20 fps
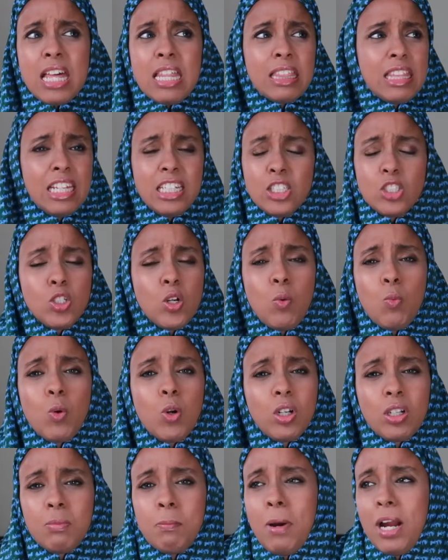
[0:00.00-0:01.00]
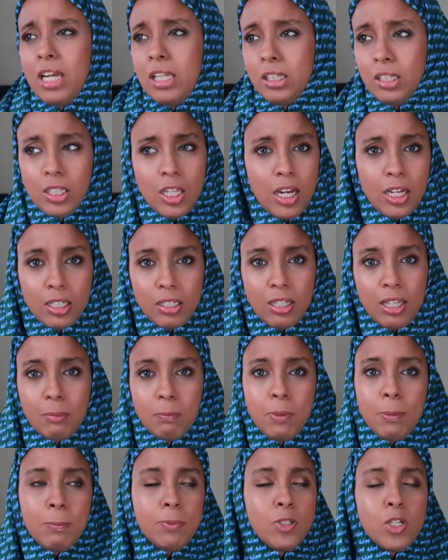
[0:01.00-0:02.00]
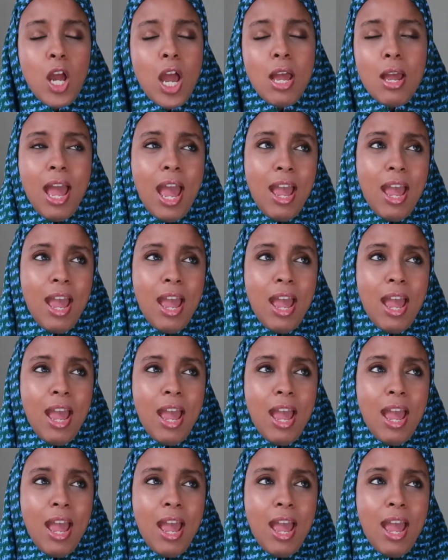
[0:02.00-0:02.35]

Things don't work by luck, like people know.